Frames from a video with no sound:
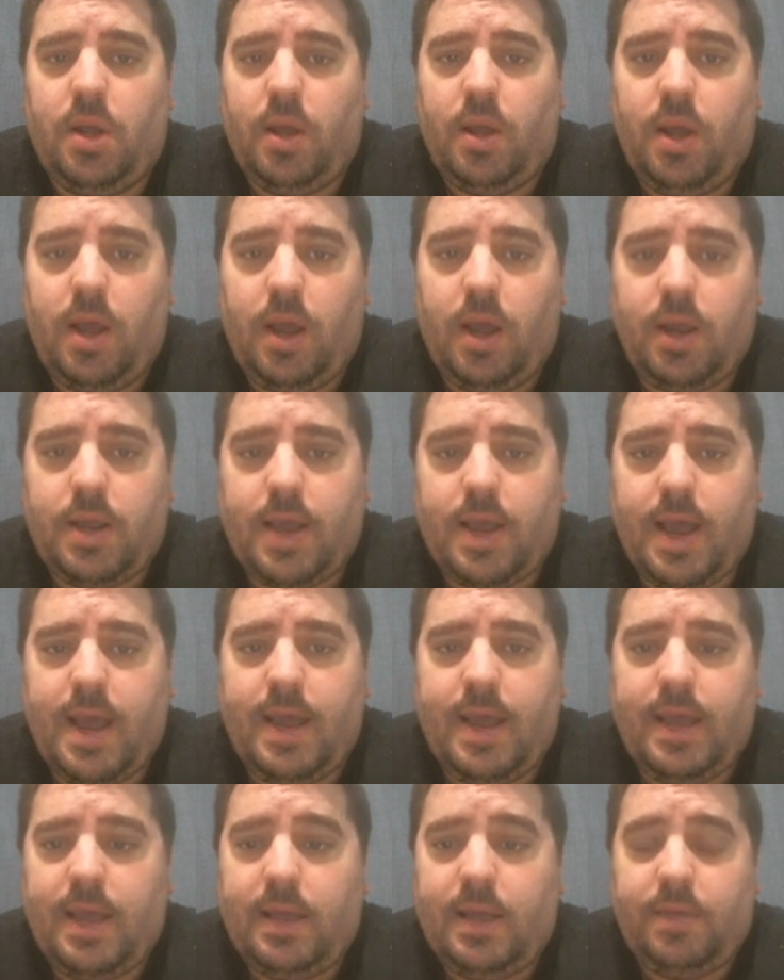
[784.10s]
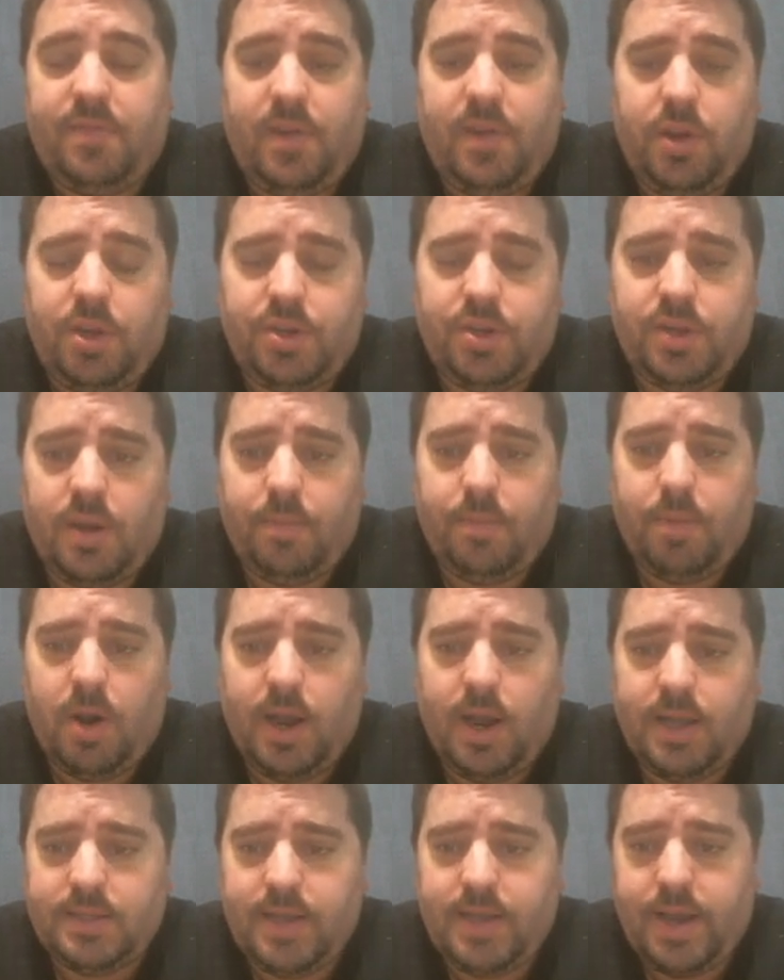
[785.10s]
Okay, if you're using a
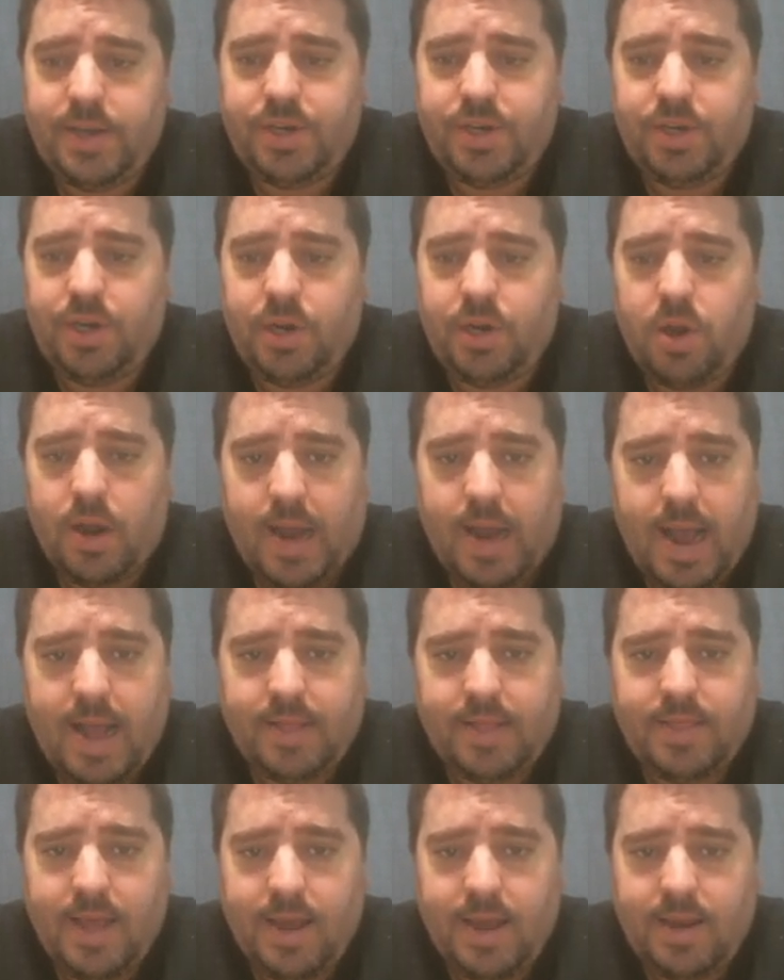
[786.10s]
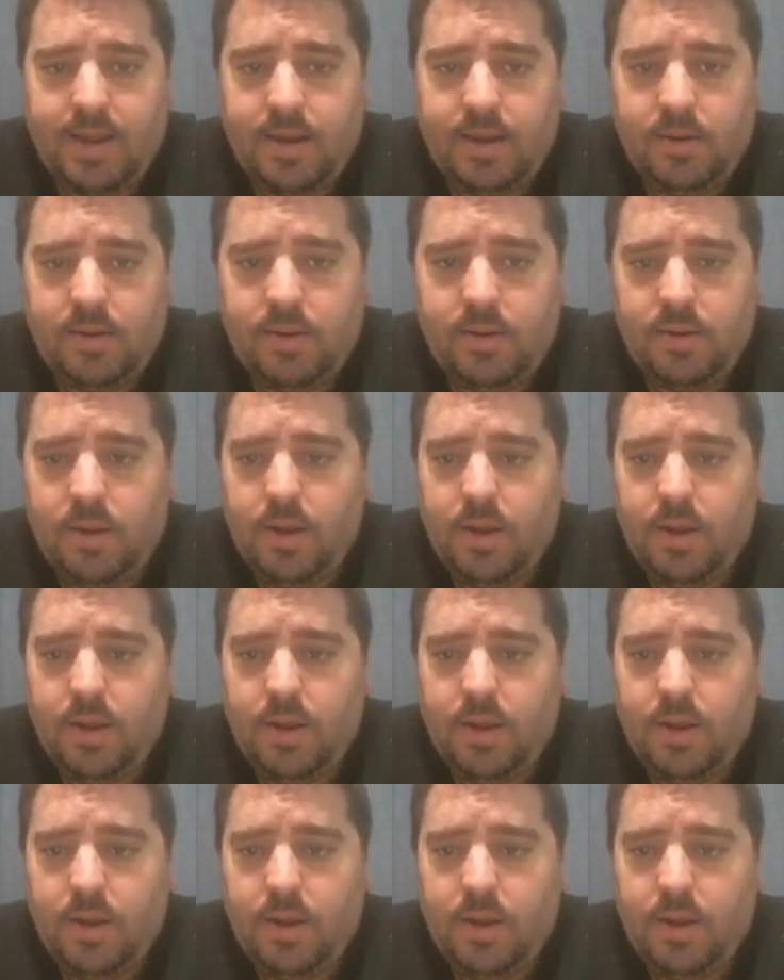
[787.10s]
buyer's agent, you've got to add that in.